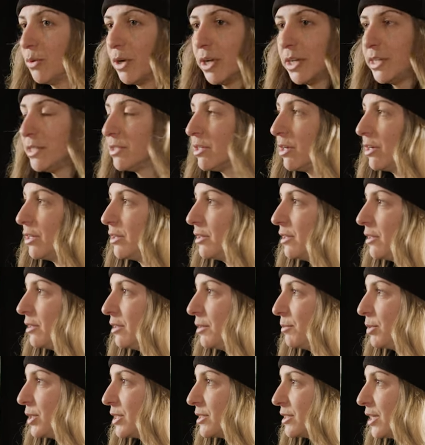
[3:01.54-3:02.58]
probably saw in the
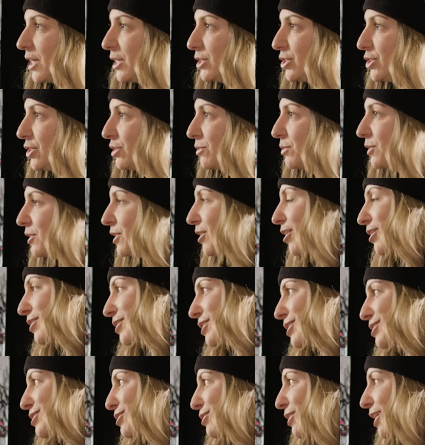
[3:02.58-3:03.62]
Olympics last year, but not
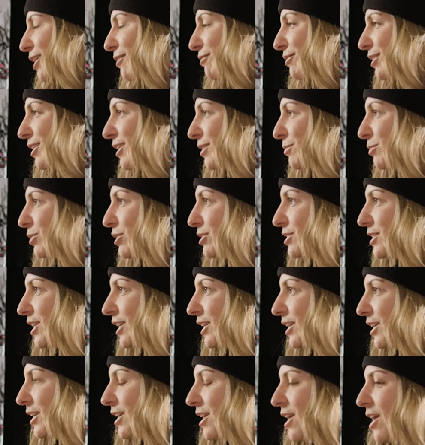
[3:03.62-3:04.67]
this graphic per
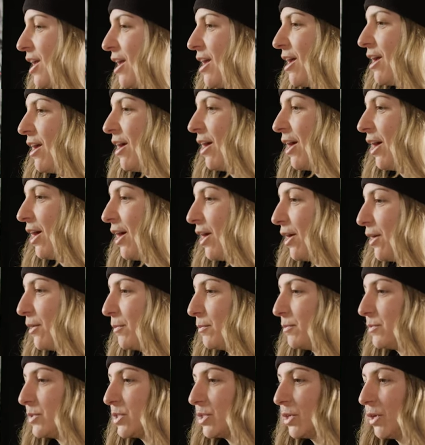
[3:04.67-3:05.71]
se.
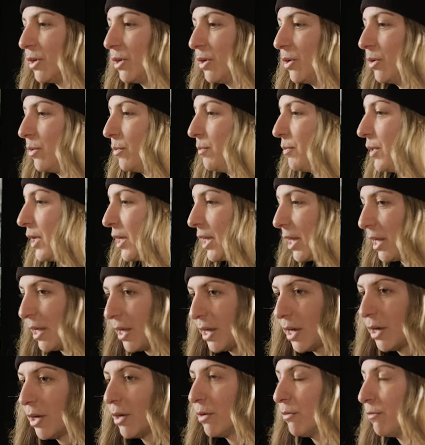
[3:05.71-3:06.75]
So big
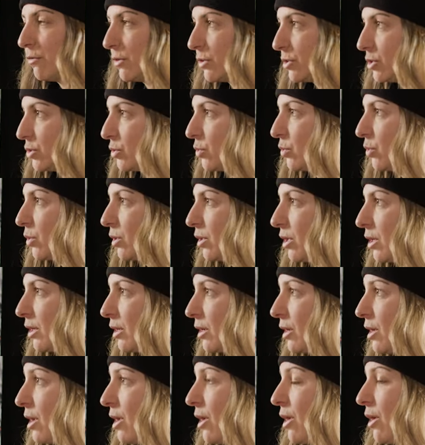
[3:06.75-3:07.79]
air for
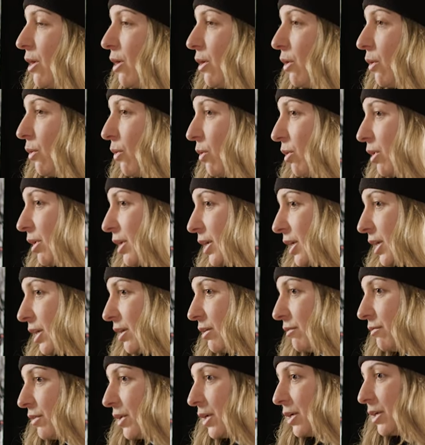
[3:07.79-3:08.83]
sure, or
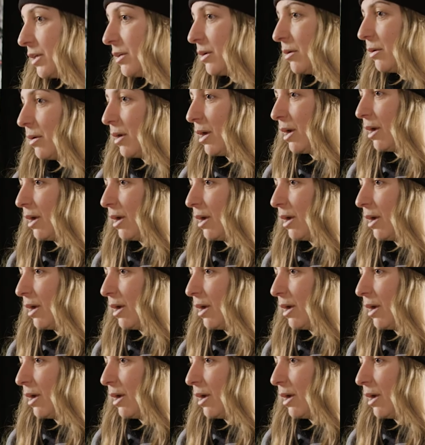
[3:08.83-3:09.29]
even